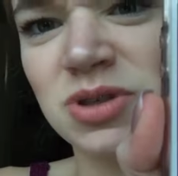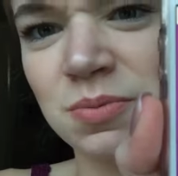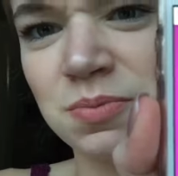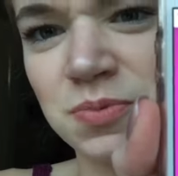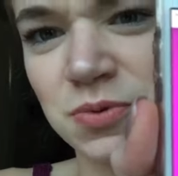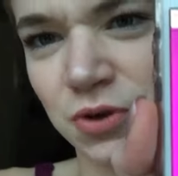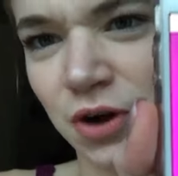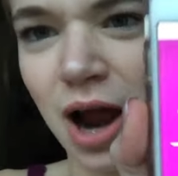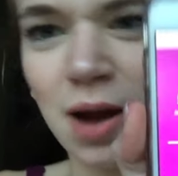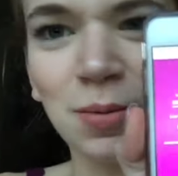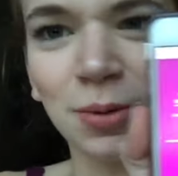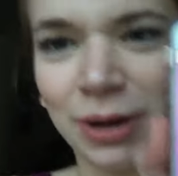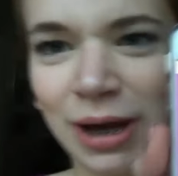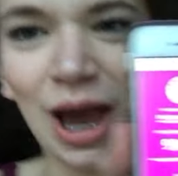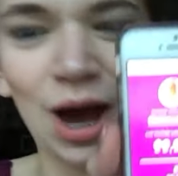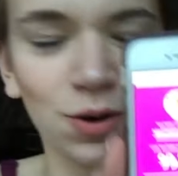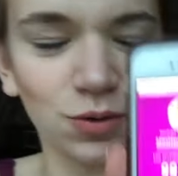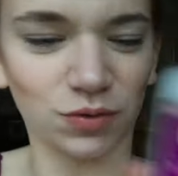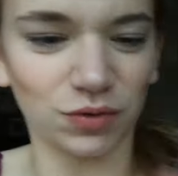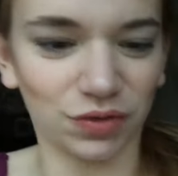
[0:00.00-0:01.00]
subscriber
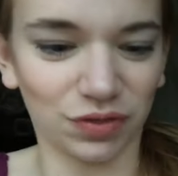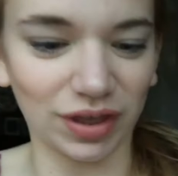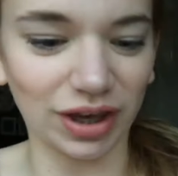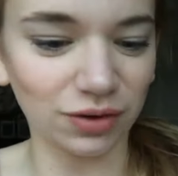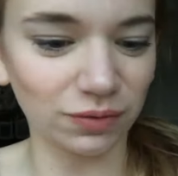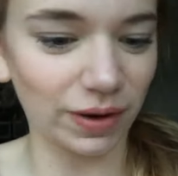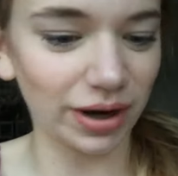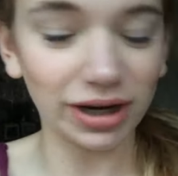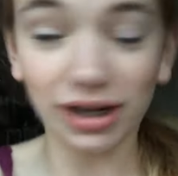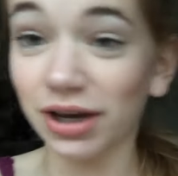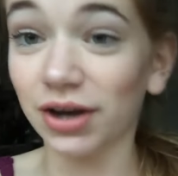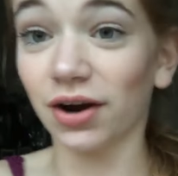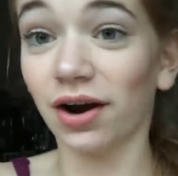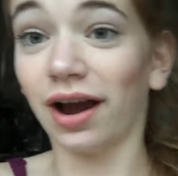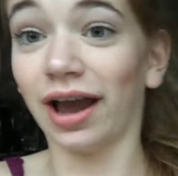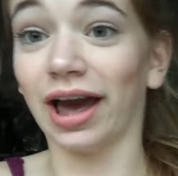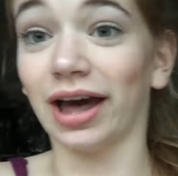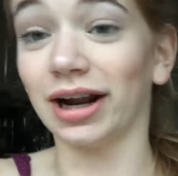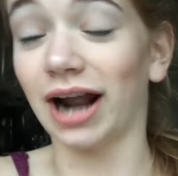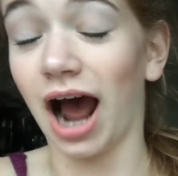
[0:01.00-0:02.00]
count thing right here,
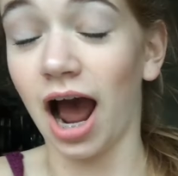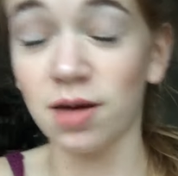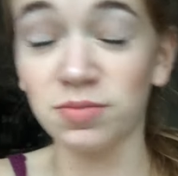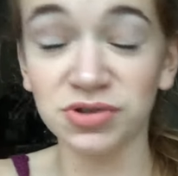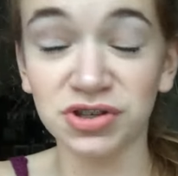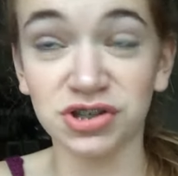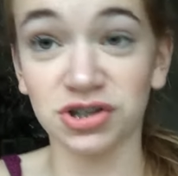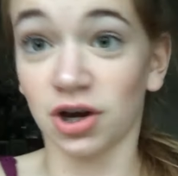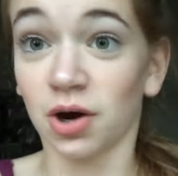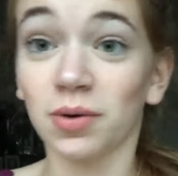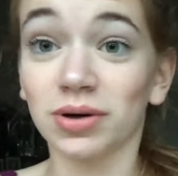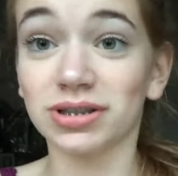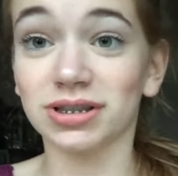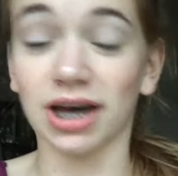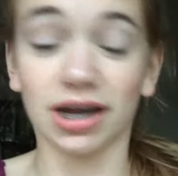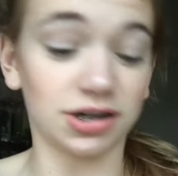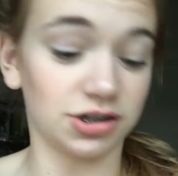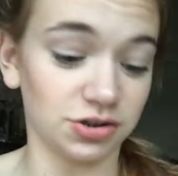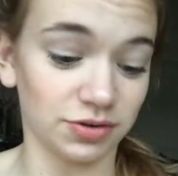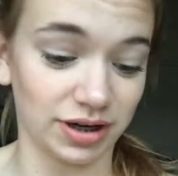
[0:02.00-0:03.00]
and I'm so
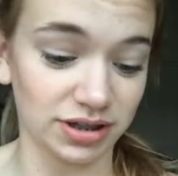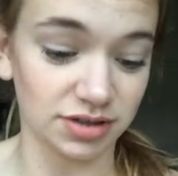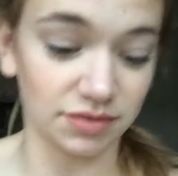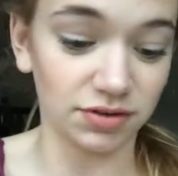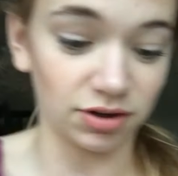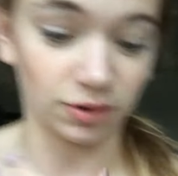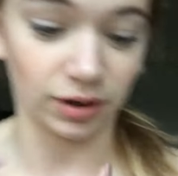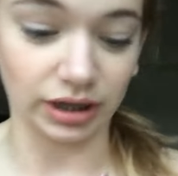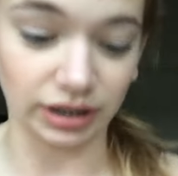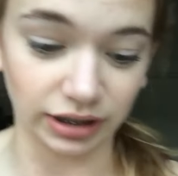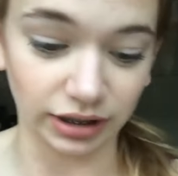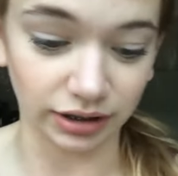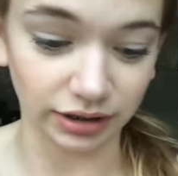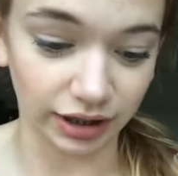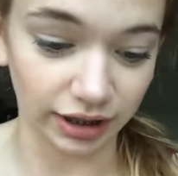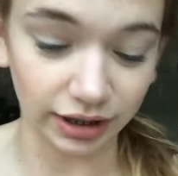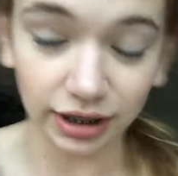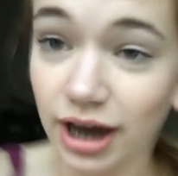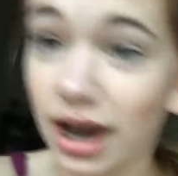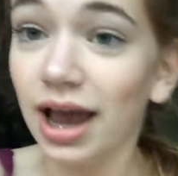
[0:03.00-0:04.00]
excited. You guys have no idea.
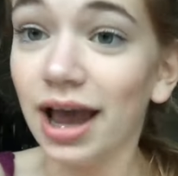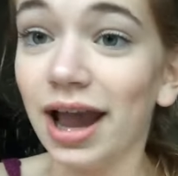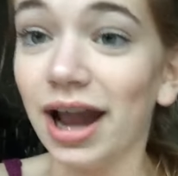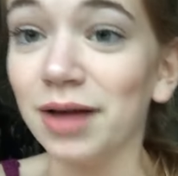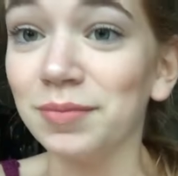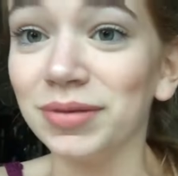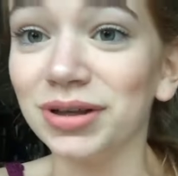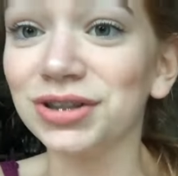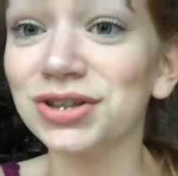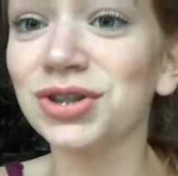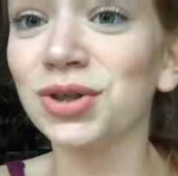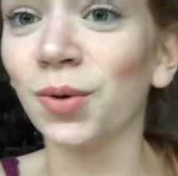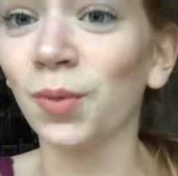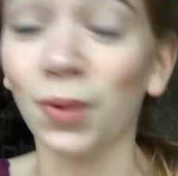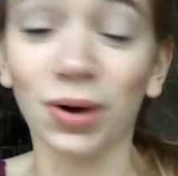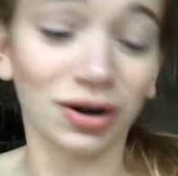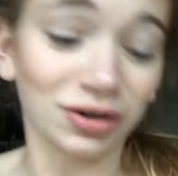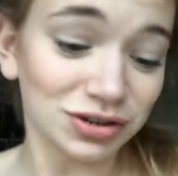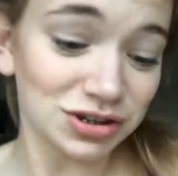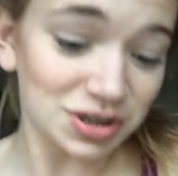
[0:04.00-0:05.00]
Like, it means the
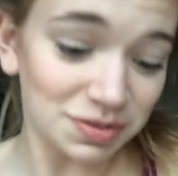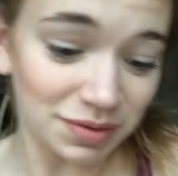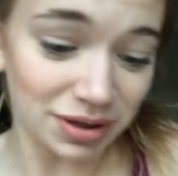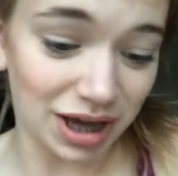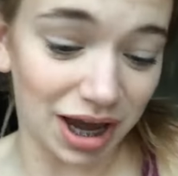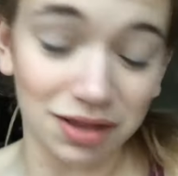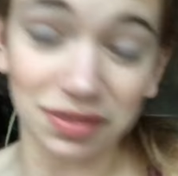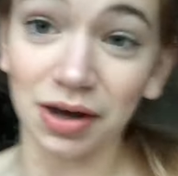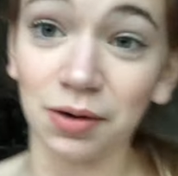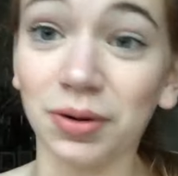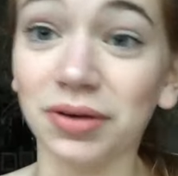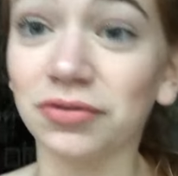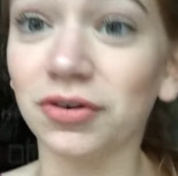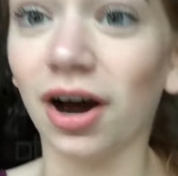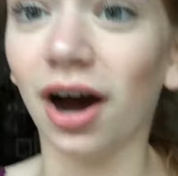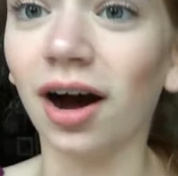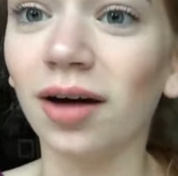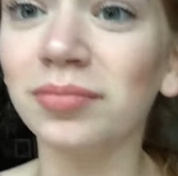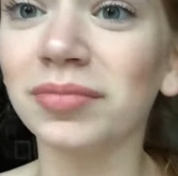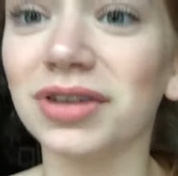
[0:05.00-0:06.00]
world to me, and that we've
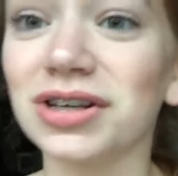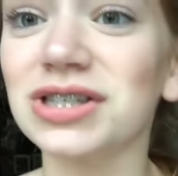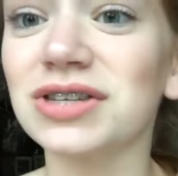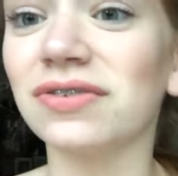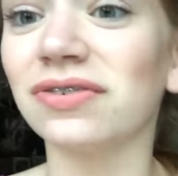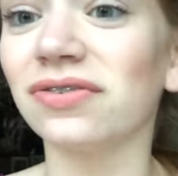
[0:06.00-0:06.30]
come this